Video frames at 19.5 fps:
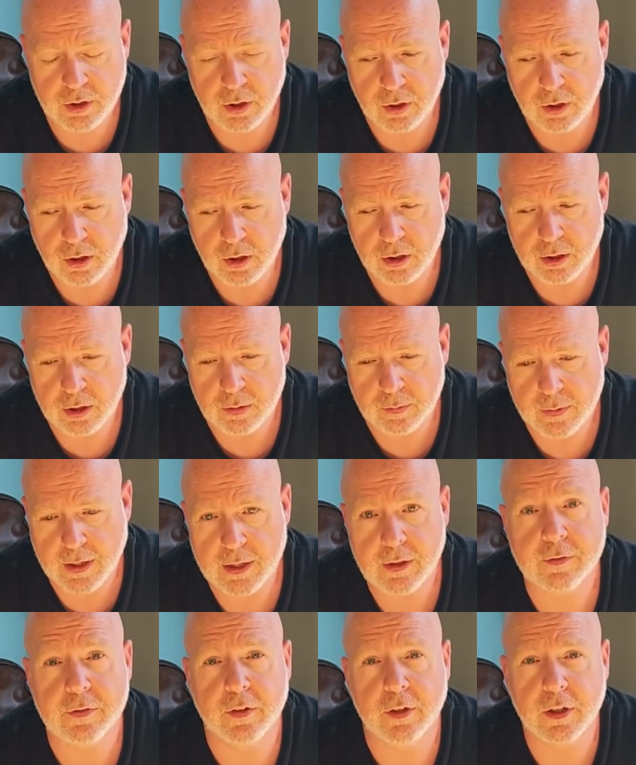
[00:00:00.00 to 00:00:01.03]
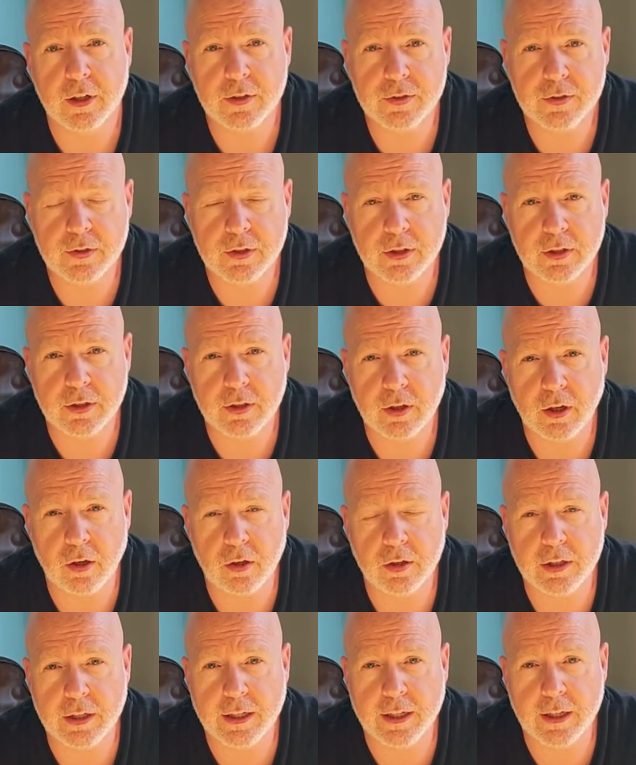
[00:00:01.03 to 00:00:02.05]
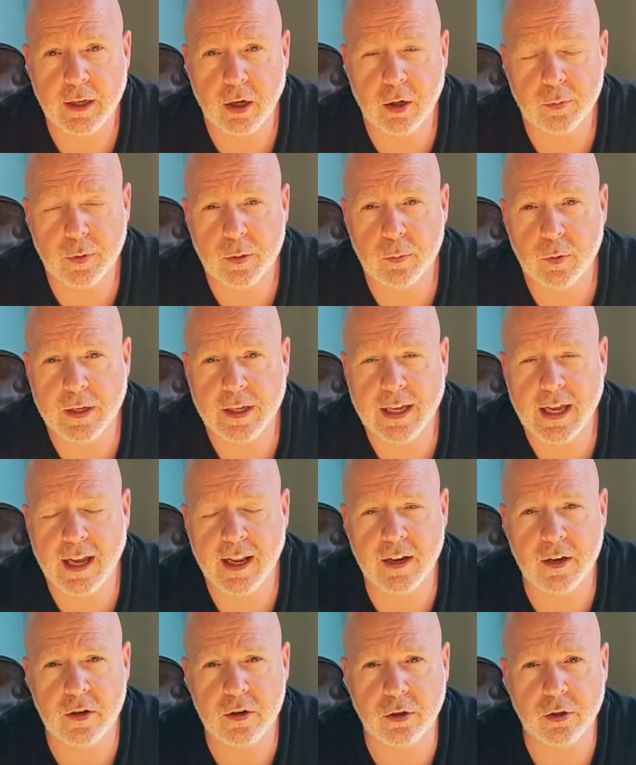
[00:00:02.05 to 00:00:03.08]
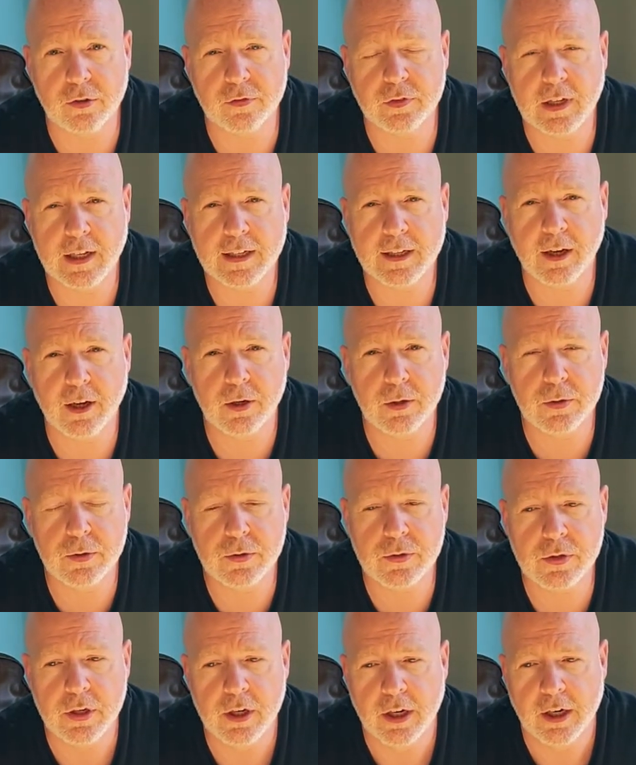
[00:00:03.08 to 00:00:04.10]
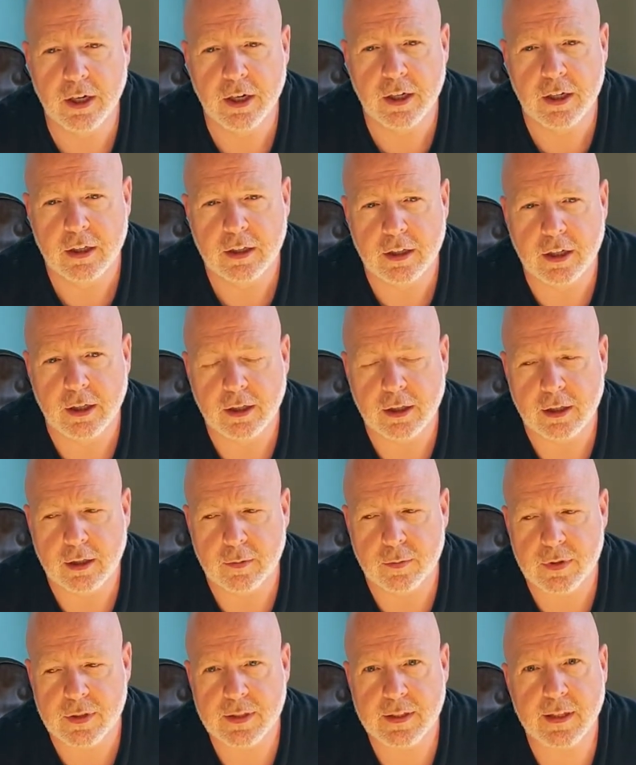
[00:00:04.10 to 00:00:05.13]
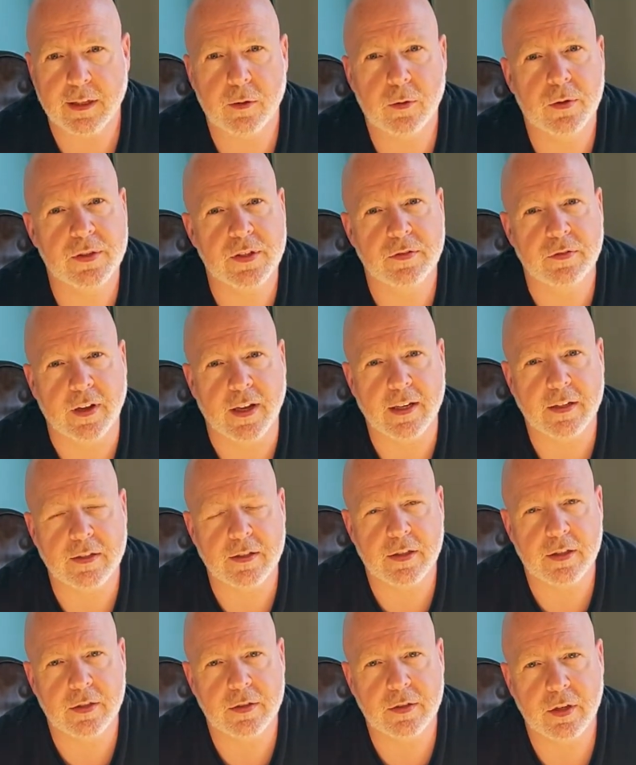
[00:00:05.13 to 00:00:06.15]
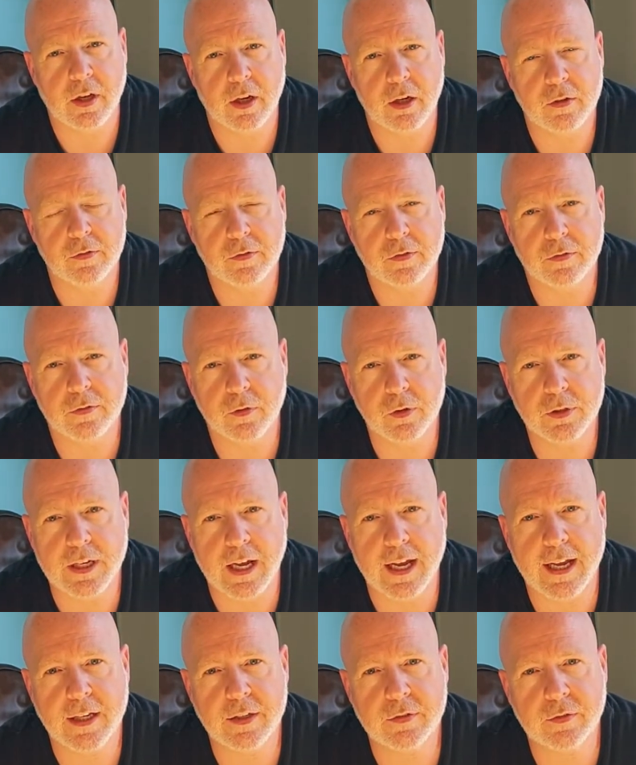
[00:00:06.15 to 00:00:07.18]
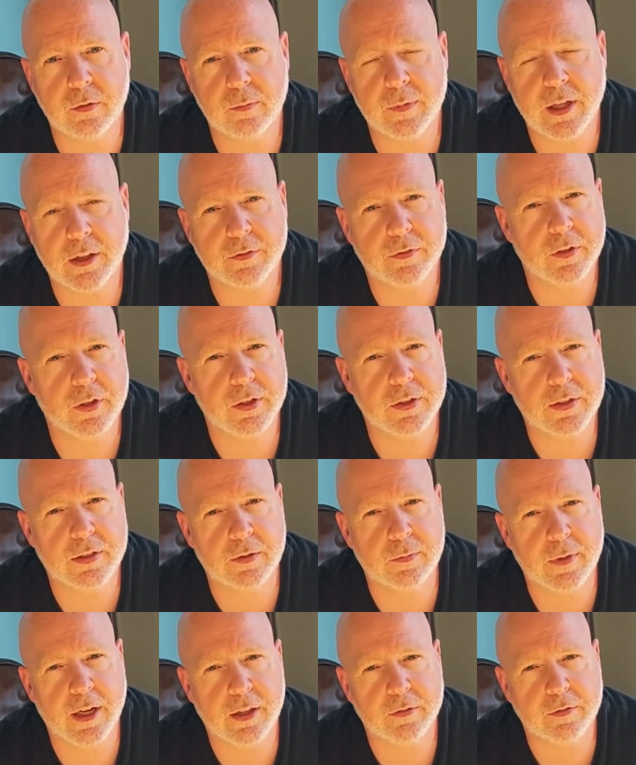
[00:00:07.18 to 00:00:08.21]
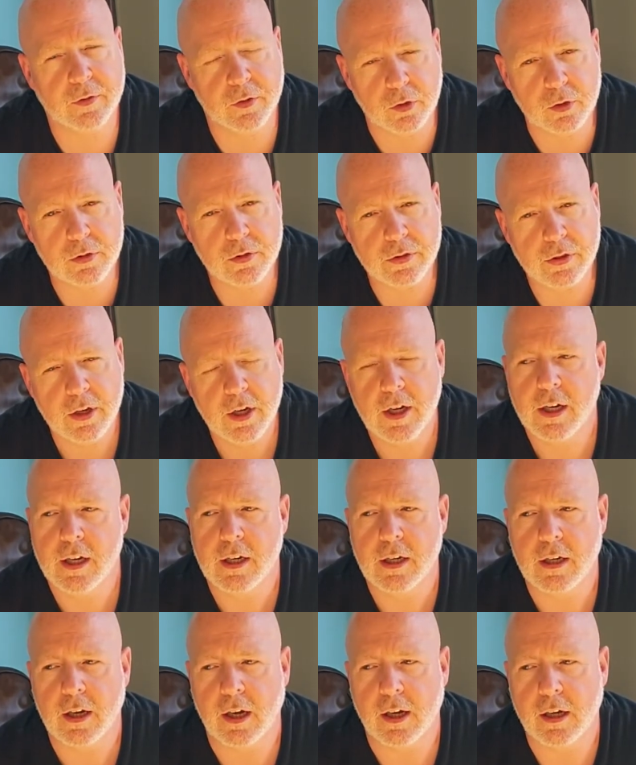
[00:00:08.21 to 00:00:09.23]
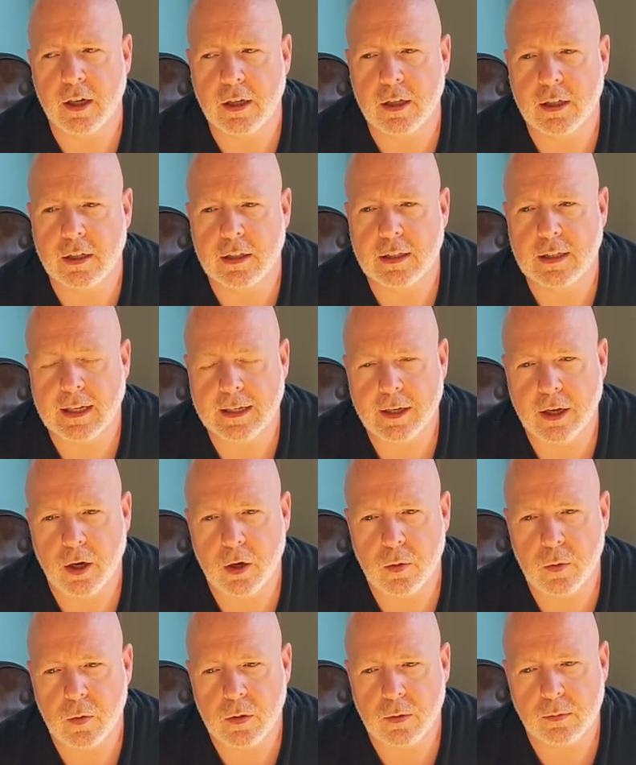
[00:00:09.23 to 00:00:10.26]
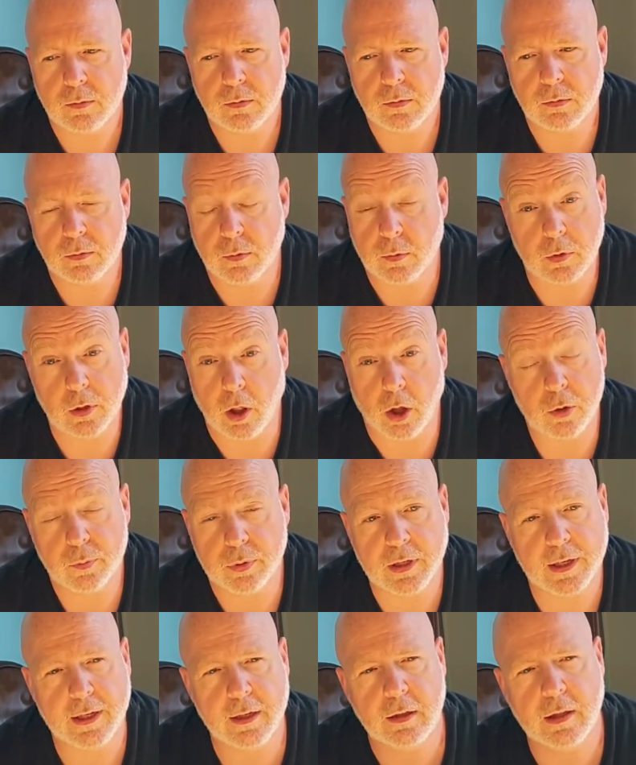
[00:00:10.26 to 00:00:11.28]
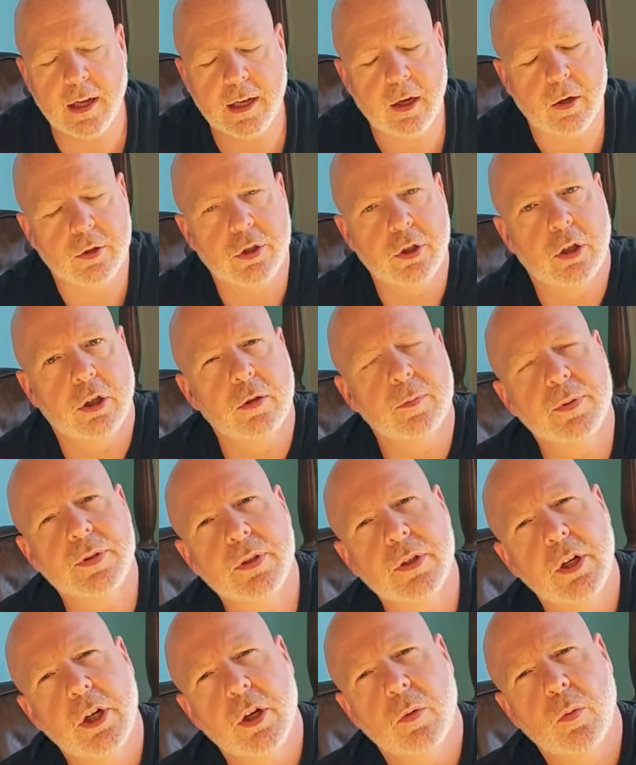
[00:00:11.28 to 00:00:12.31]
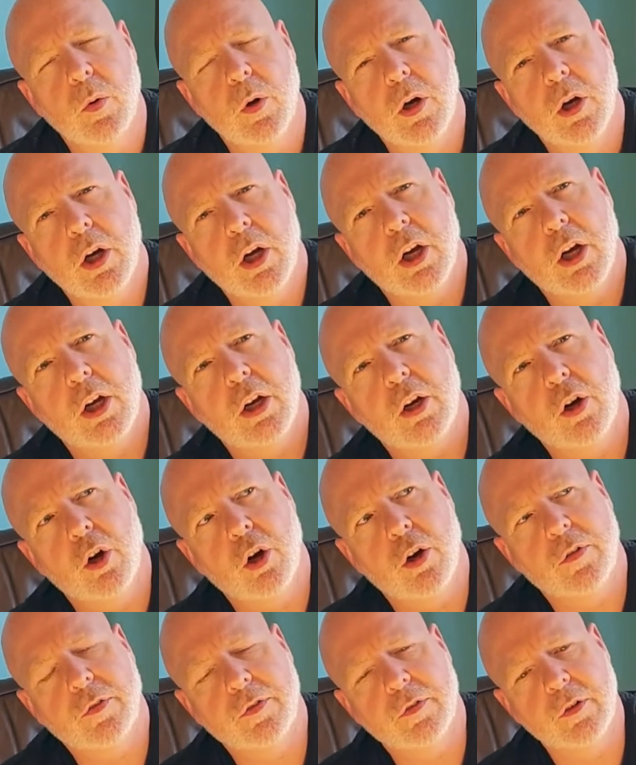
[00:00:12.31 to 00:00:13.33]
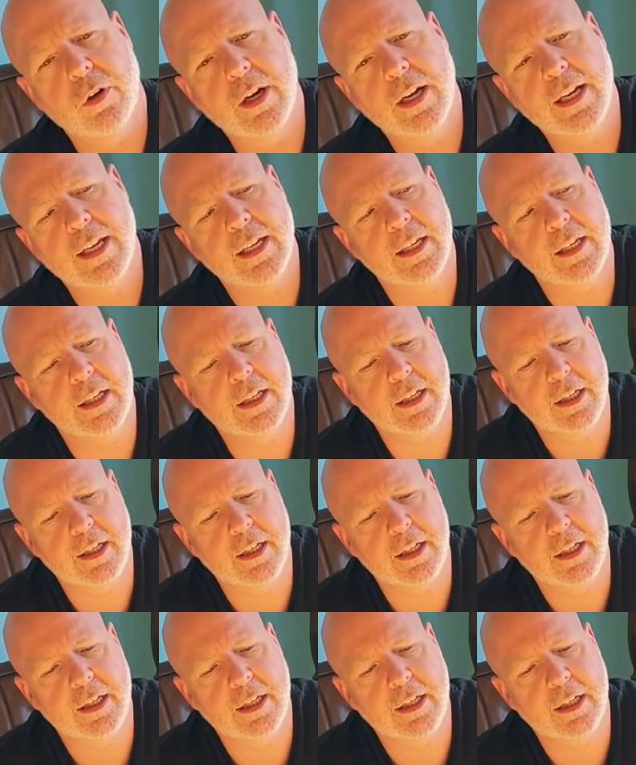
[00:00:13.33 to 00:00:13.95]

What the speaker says: on May the 1st, on the opening weekend of LEGO's Star Wars event. So for 4 days, from May the 1st till May the 4th, LEGO, globally, LEGO shops were offering